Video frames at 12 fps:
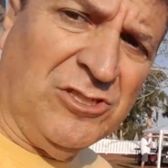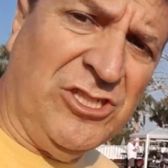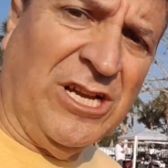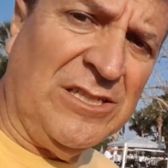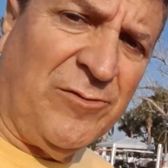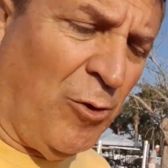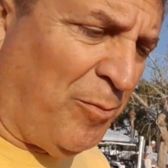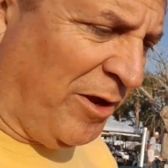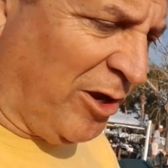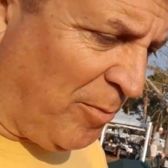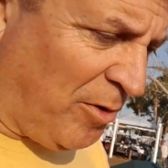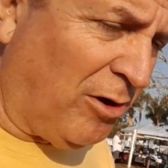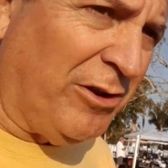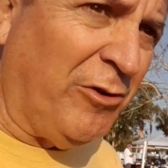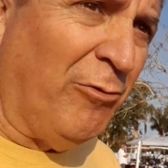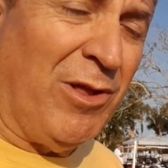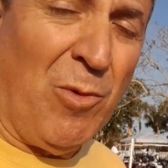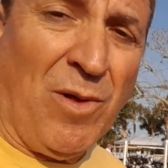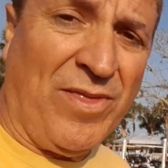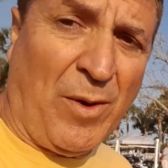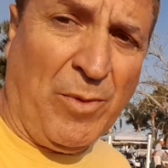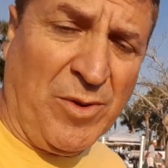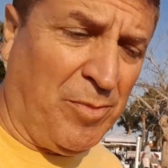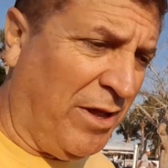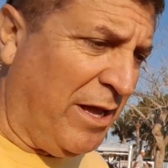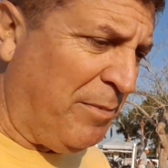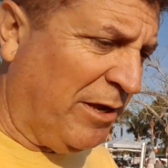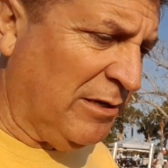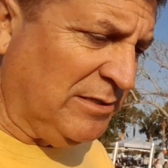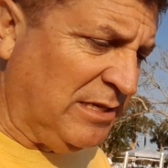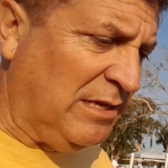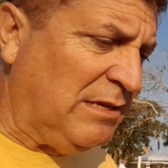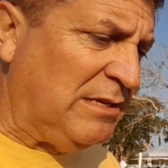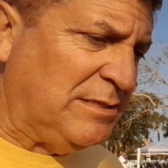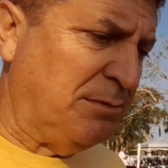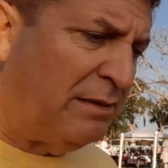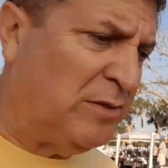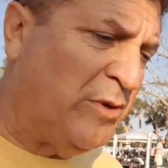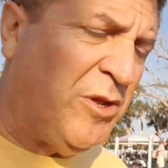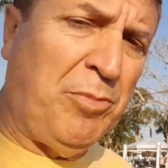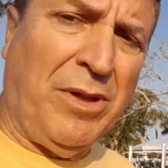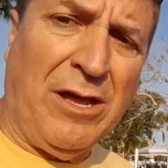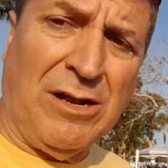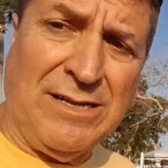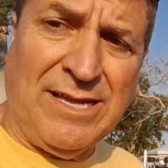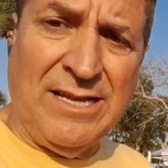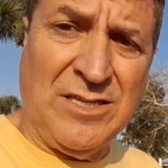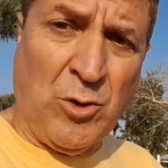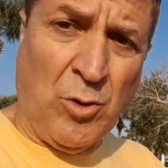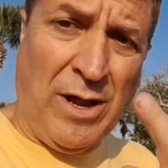just for pickleball. And you really want that when you play, because sometimes when you play on a tennis court